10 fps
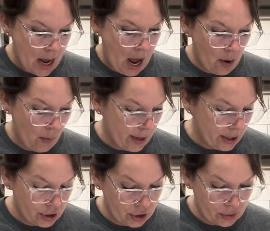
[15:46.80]
I
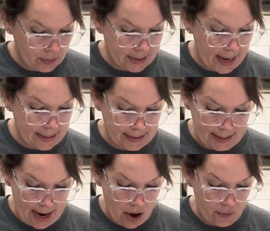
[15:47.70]
wanted to test it
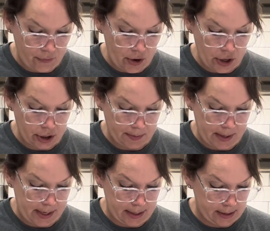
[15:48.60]
out first
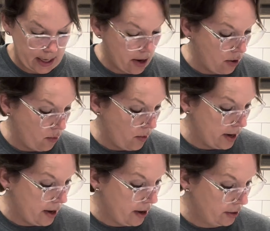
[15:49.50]
because I don't want
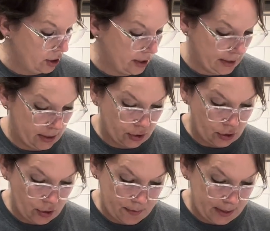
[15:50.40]
to just
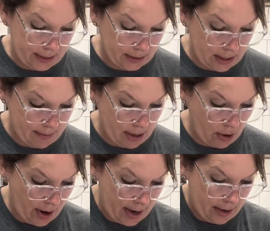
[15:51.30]
assume that it's going to be
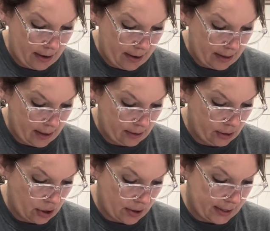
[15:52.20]
great and then
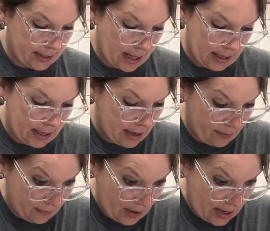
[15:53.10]
start selling it and
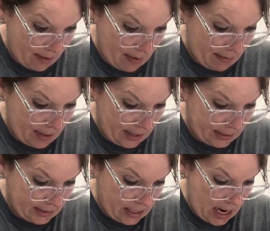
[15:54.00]
find out maybe that
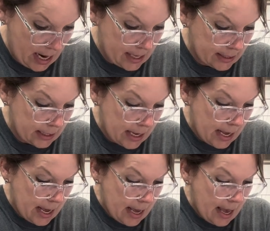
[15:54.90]
it's not.
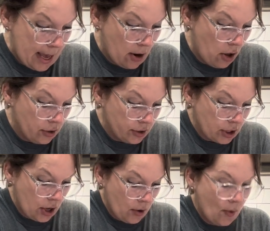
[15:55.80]
And
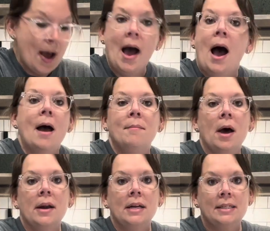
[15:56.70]
also, I'm
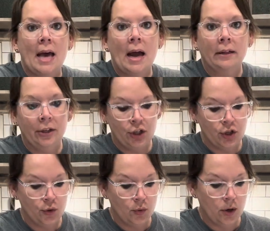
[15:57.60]
not exactly
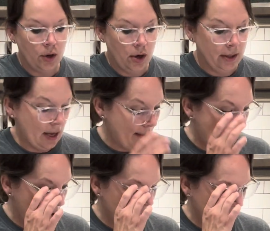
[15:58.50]
sure on the
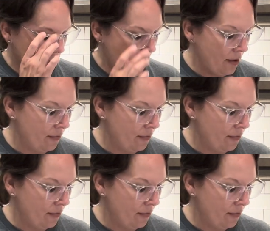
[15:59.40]
amount of